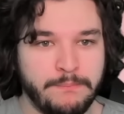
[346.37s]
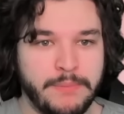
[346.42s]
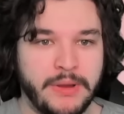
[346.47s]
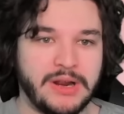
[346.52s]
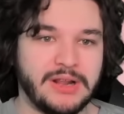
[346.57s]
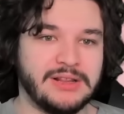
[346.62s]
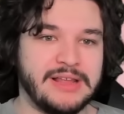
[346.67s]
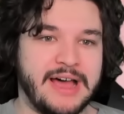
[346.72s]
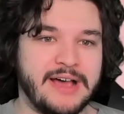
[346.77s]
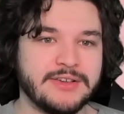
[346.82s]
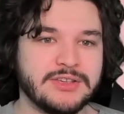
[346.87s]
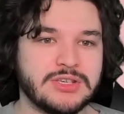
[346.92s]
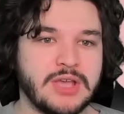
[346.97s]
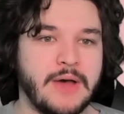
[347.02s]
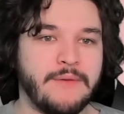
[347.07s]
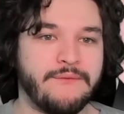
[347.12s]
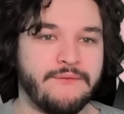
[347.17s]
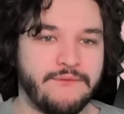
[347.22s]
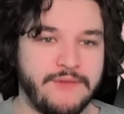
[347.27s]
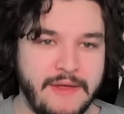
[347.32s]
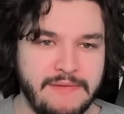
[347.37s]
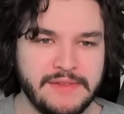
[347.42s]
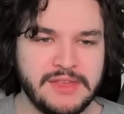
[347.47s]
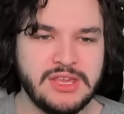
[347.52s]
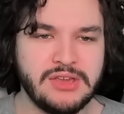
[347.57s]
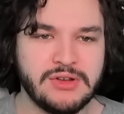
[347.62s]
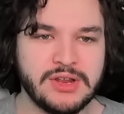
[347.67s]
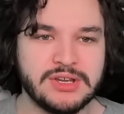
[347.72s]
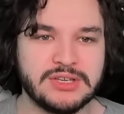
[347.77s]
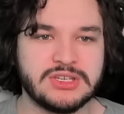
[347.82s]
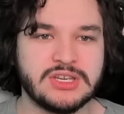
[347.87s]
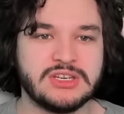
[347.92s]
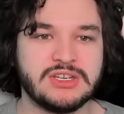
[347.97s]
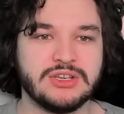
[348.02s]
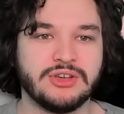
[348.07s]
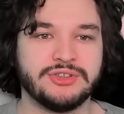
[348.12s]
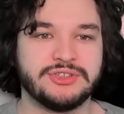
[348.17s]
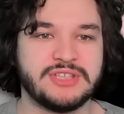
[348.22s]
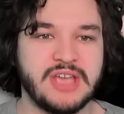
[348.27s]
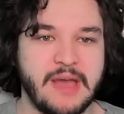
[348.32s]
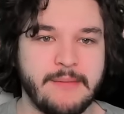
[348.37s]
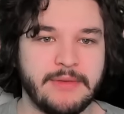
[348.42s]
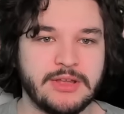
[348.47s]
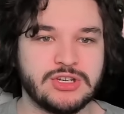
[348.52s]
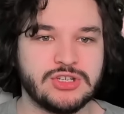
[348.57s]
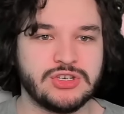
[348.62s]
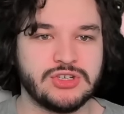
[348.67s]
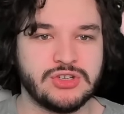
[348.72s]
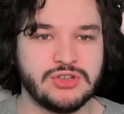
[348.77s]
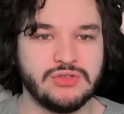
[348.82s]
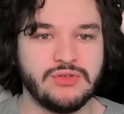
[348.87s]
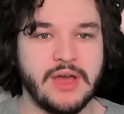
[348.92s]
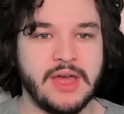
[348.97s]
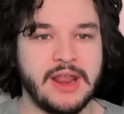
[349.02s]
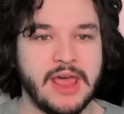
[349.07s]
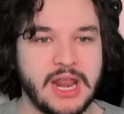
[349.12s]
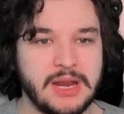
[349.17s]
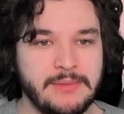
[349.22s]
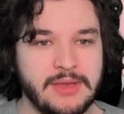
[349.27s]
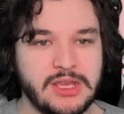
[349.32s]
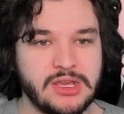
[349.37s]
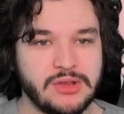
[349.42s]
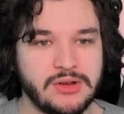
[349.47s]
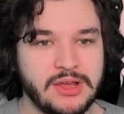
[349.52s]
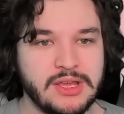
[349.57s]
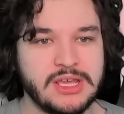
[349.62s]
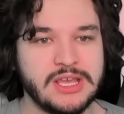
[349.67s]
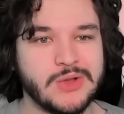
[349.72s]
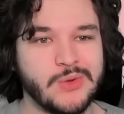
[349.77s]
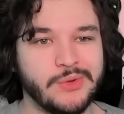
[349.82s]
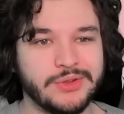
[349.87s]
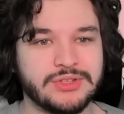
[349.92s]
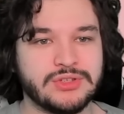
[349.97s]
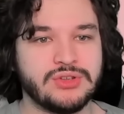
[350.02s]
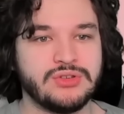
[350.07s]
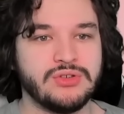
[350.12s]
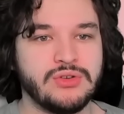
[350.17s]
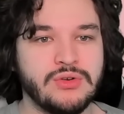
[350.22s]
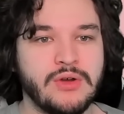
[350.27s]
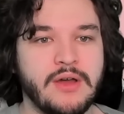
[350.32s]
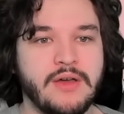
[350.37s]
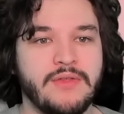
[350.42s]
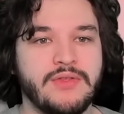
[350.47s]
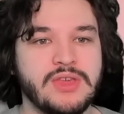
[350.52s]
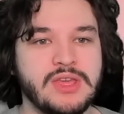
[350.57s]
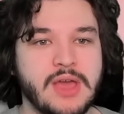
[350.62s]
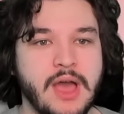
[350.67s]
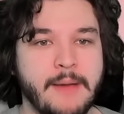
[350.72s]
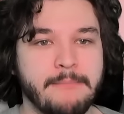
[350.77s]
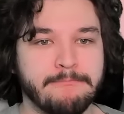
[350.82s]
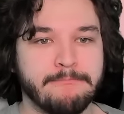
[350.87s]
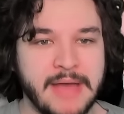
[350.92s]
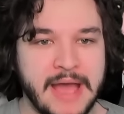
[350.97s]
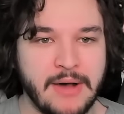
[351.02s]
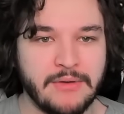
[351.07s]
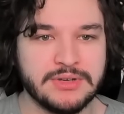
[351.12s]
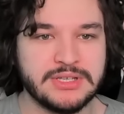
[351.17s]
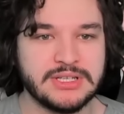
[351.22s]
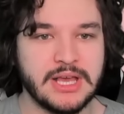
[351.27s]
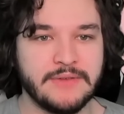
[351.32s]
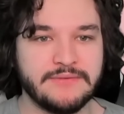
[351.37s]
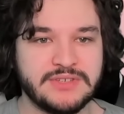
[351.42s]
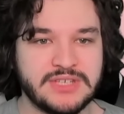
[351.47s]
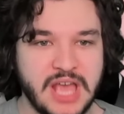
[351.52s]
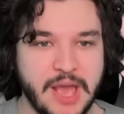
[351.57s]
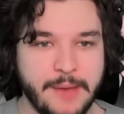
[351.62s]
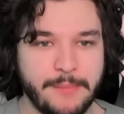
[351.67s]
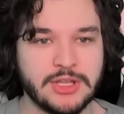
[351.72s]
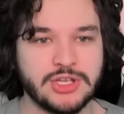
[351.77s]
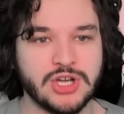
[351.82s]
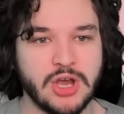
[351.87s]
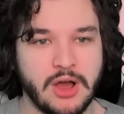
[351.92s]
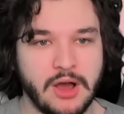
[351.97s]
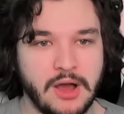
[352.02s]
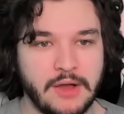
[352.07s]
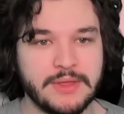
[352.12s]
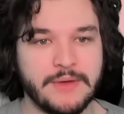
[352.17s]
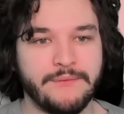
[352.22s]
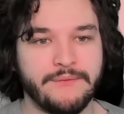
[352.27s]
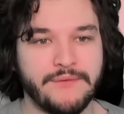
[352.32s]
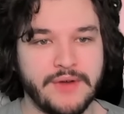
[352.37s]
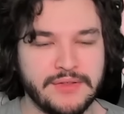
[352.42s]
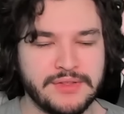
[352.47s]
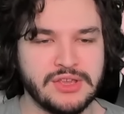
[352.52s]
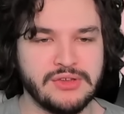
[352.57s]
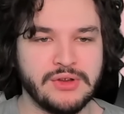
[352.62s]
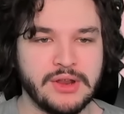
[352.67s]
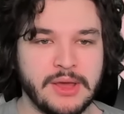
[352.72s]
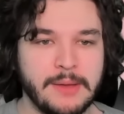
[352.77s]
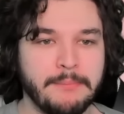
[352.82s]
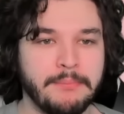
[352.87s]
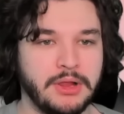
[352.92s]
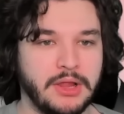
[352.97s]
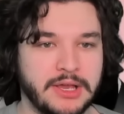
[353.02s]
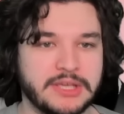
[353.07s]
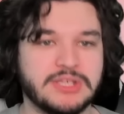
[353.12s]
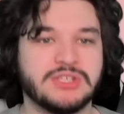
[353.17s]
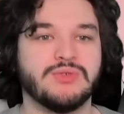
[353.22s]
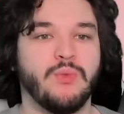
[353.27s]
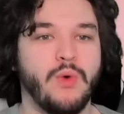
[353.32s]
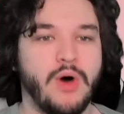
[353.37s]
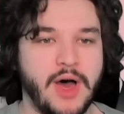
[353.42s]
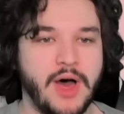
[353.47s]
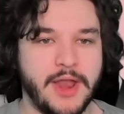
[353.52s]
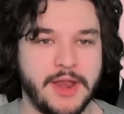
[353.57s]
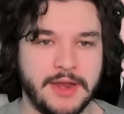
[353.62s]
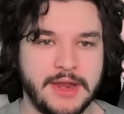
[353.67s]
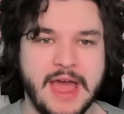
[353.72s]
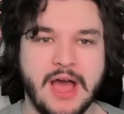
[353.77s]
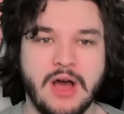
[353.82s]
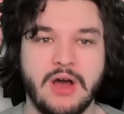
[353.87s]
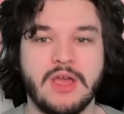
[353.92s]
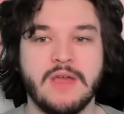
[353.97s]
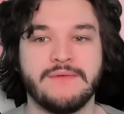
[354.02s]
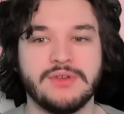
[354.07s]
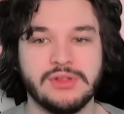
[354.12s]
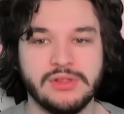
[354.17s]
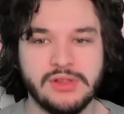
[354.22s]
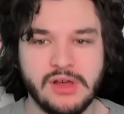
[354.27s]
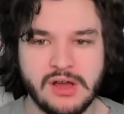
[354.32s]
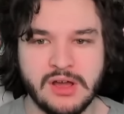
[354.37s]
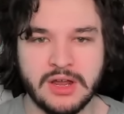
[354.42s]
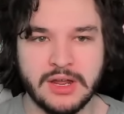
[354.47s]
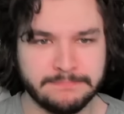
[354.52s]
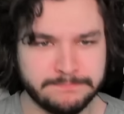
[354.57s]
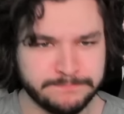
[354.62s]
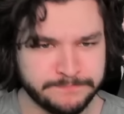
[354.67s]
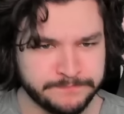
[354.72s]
but allows a friendly unit to deal damage to an enemy unit equal to the amount of damage on the friendly unit plus 1. Now, if you look,